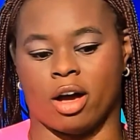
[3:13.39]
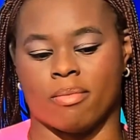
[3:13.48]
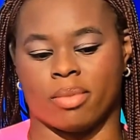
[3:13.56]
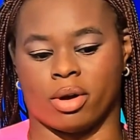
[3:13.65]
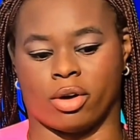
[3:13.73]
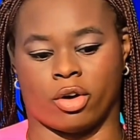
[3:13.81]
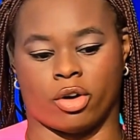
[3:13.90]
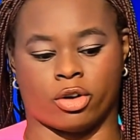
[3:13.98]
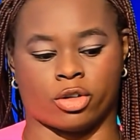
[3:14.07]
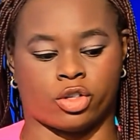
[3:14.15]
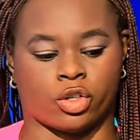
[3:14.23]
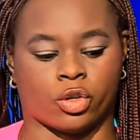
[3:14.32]
incumbent on
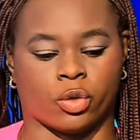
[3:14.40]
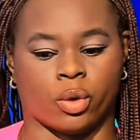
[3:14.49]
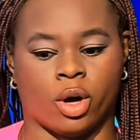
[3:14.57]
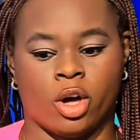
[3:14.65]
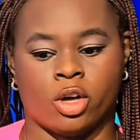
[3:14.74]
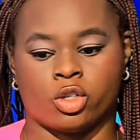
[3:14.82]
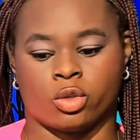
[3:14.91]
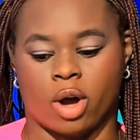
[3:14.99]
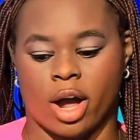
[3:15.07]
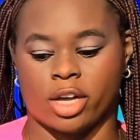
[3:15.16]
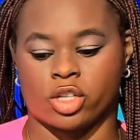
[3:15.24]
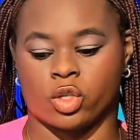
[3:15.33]
her to
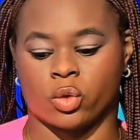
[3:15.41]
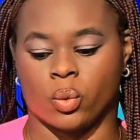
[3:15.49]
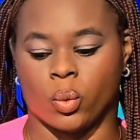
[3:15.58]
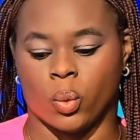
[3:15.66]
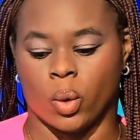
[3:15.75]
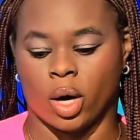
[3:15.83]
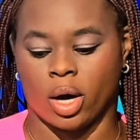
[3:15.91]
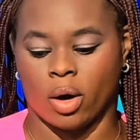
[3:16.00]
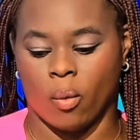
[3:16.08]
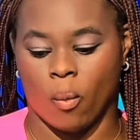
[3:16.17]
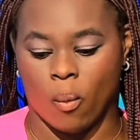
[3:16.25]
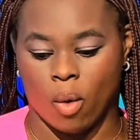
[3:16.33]
try to
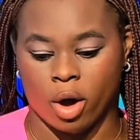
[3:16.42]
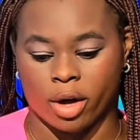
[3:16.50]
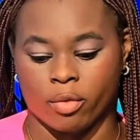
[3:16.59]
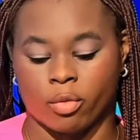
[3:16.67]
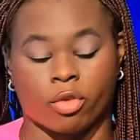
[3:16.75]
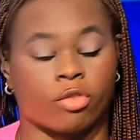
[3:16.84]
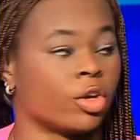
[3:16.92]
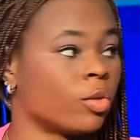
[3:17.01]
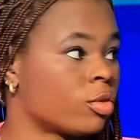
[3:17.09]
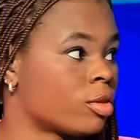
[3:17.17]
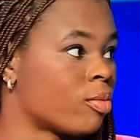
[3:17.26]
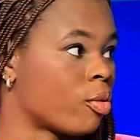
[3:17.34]
one,
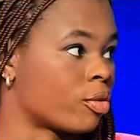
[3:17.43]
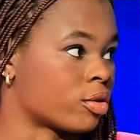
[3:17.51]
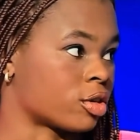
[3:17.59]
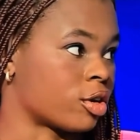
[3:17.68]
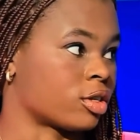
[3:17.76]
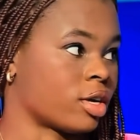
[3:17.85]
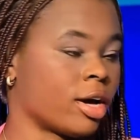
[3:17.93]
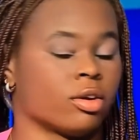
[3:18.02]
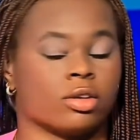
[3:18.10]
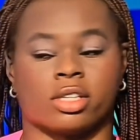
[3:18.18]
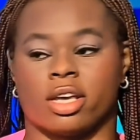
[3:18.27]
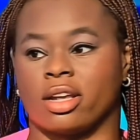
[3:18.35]
refute the border czar
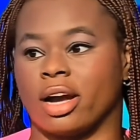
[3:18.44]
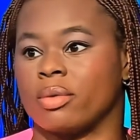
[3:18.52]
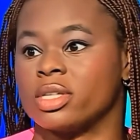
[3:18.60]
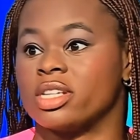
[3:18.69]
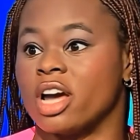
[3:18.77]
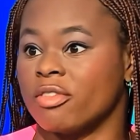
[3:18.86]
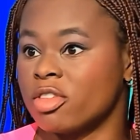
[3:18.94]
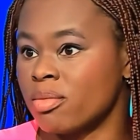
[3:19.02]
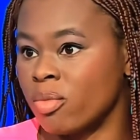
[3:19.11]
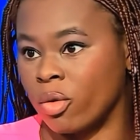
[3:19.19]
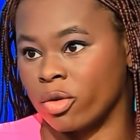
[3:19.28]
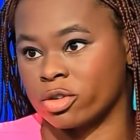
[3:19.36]
title, say that I was never
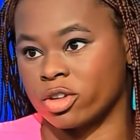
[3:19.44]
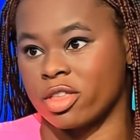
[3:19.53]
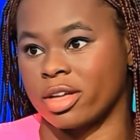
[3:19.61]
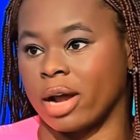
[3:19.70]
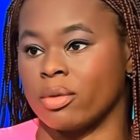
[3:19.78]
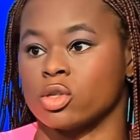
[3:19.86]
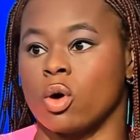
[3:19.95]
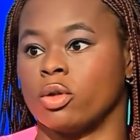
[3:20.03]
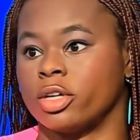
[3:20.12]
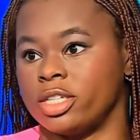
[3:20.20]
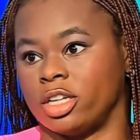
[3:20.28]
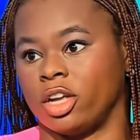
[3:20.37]
the border czar, that I was
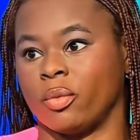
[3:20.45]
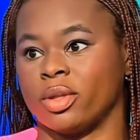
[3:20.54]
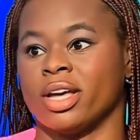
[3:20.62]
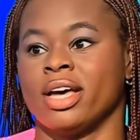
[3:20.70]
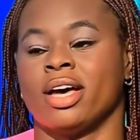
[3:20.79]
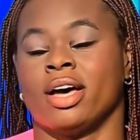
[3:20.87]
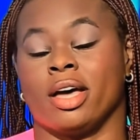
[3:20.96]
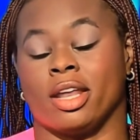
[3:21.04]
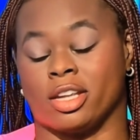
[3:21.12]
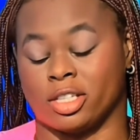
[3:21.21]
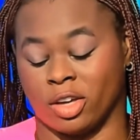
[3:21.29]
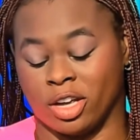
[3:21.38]
only dealing with,
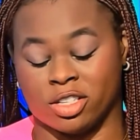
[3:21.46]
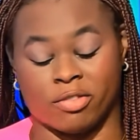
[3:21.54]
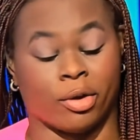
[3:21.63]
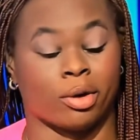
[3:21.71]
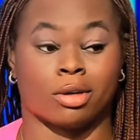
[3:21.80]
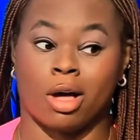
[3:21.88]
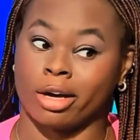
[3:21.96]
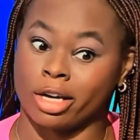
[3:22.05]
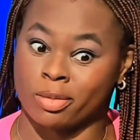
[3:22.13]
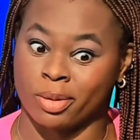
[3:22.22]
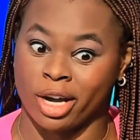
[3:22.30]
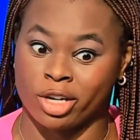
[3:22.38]
and it's, it's a very long
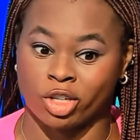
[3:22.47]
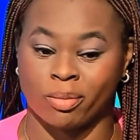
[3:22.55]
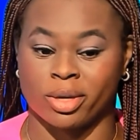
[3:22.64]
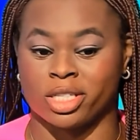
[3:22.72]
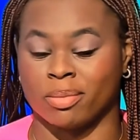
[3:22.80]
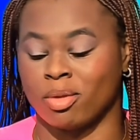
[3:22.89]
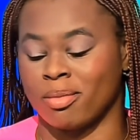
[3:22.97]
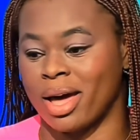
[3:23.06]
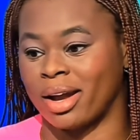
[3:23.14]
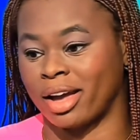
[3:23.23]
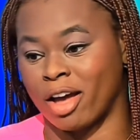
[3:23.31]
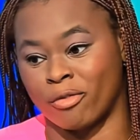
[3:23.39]
explanation, but
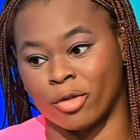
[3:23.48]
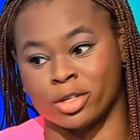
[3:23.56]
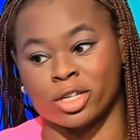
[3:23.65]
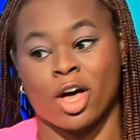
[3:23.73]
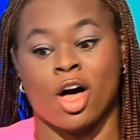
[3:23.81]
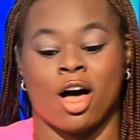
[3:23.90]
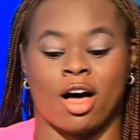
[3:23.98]
diplomatic efforts